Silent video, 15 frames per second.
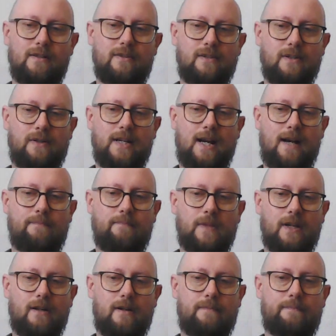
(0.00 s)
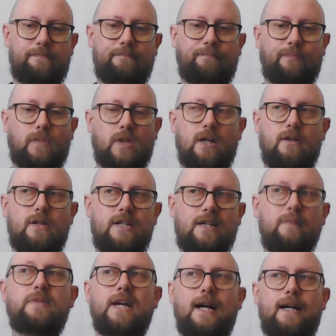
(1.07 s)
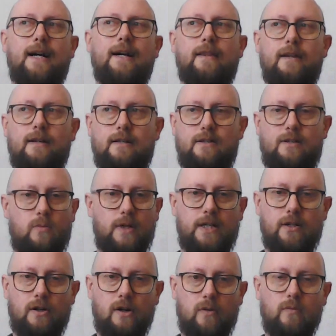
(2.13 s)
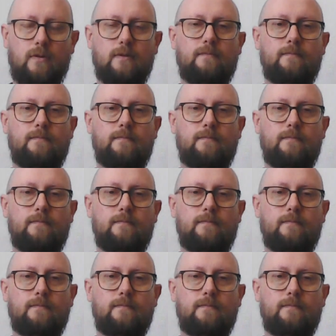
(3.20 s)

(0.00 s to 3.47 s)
So yeah, um, deep tech I think is the way to go.